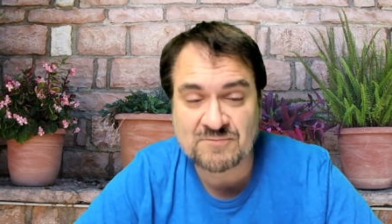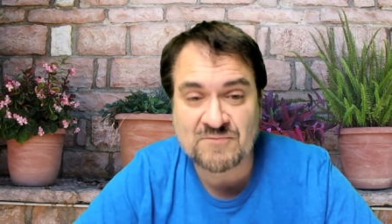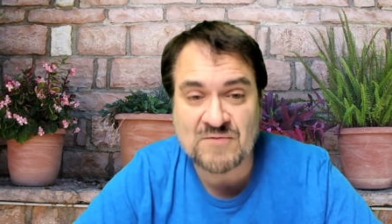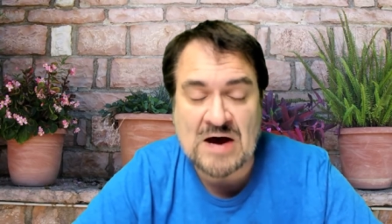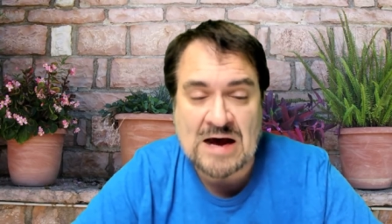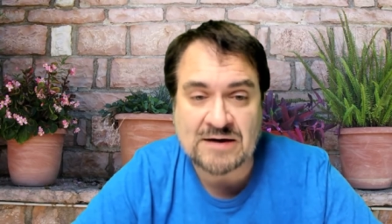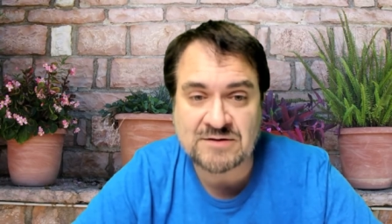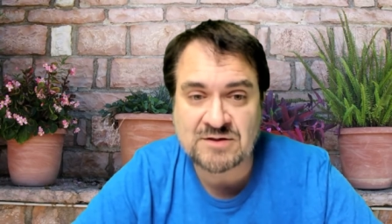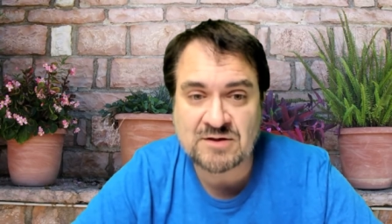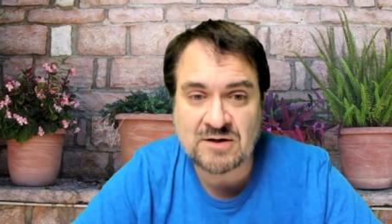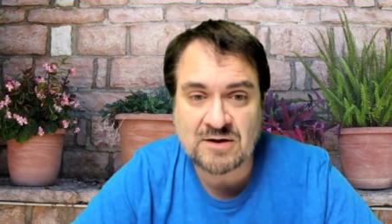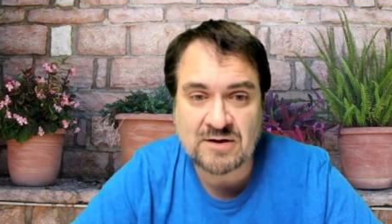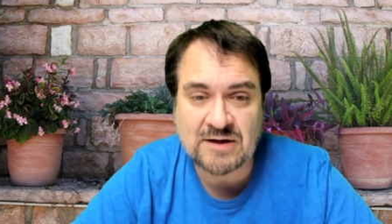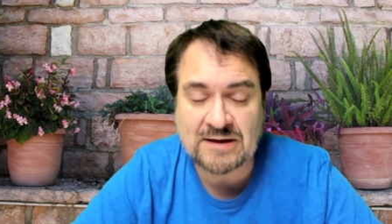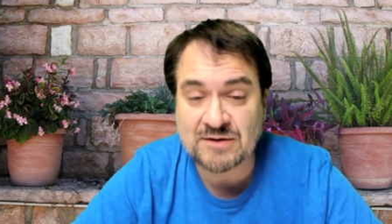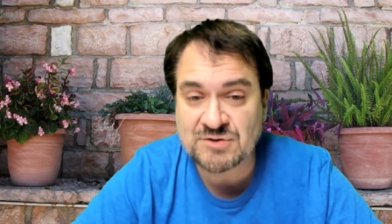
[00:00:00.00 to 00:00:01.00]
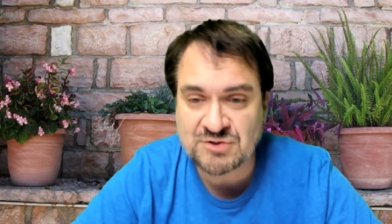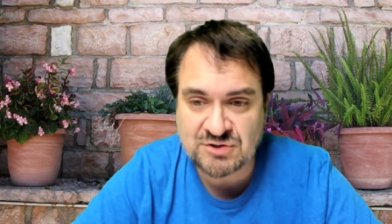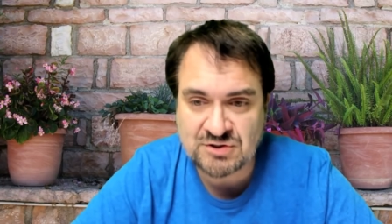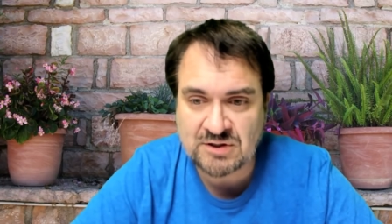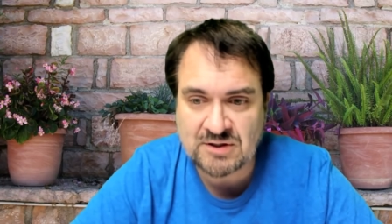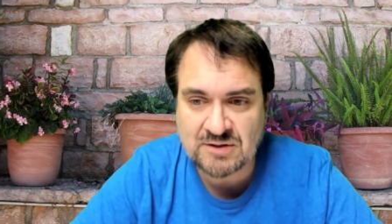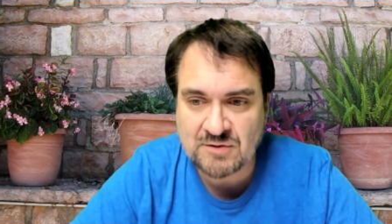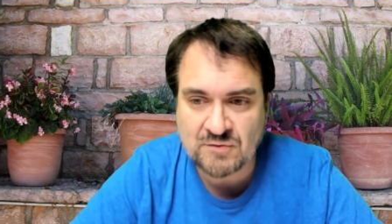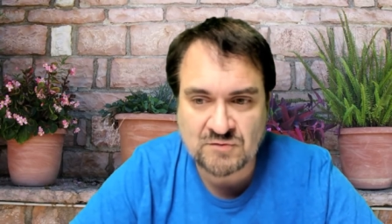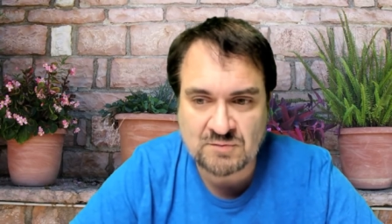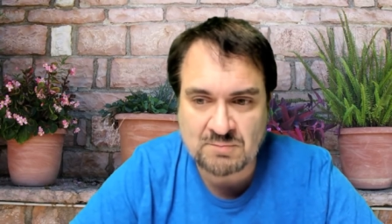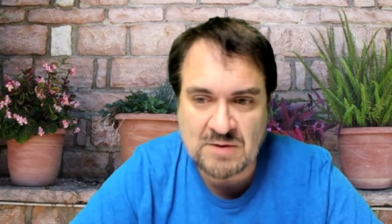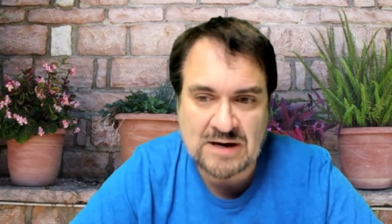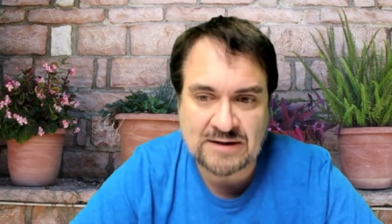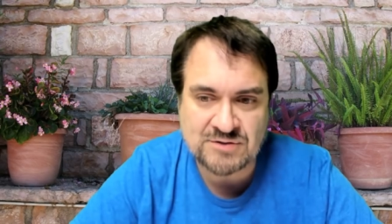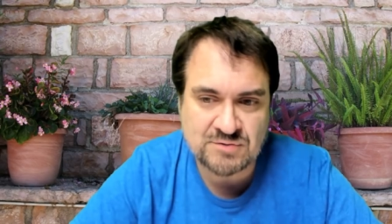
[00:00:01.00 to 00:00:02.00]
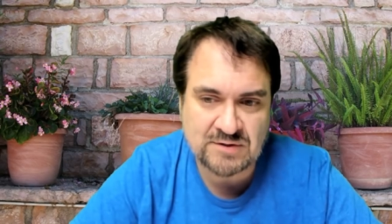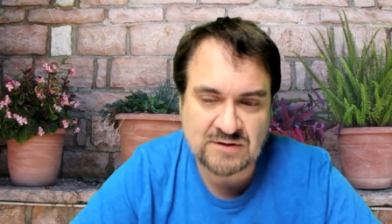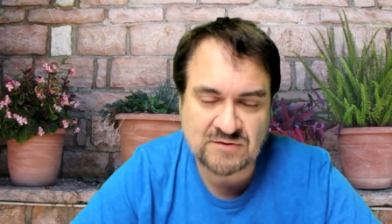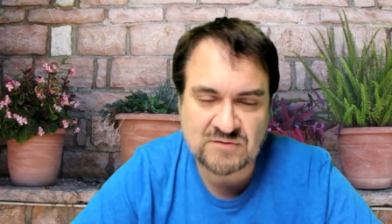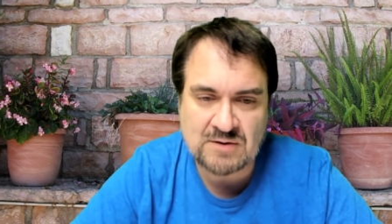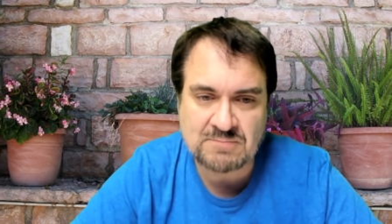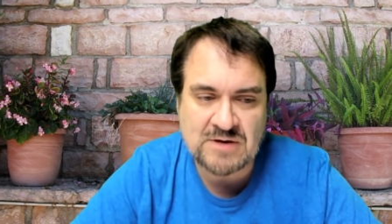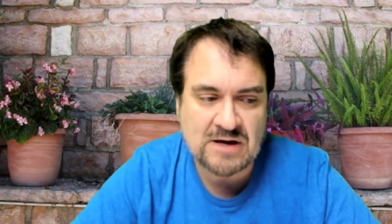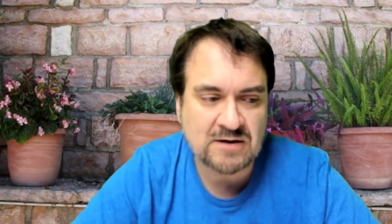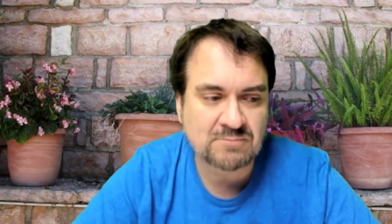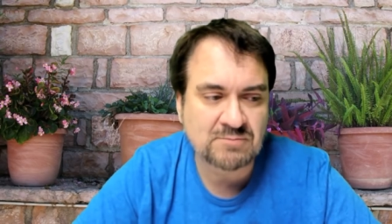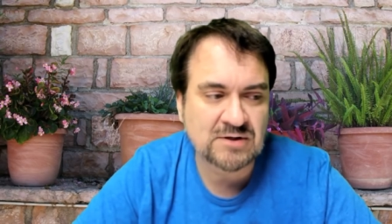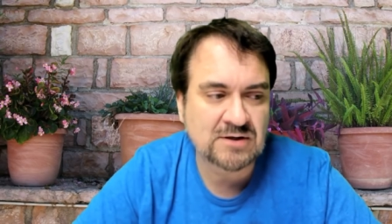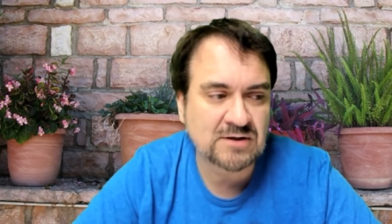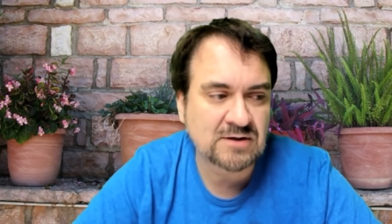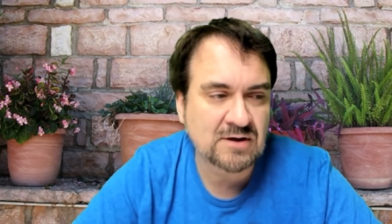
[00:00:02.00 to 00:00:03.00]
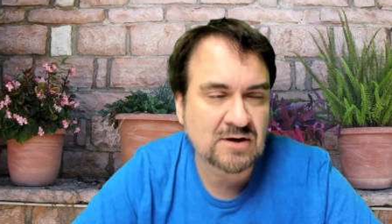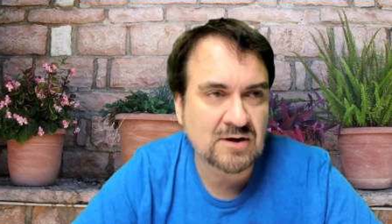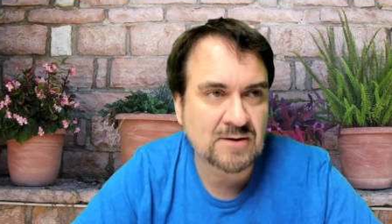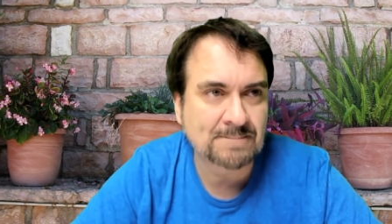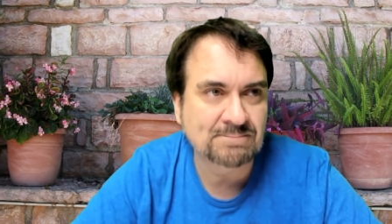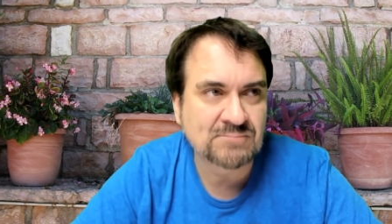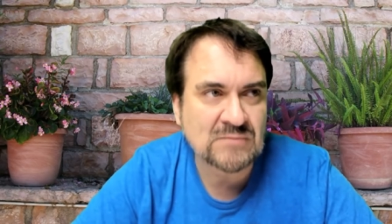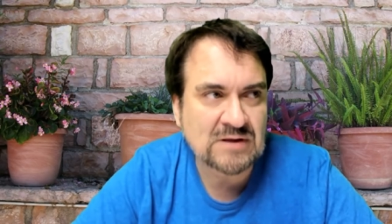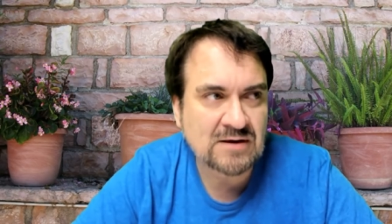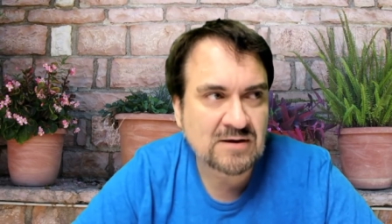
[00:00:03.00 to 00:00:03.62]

vodka, and gin. Those are my drinks. I'm not a big um,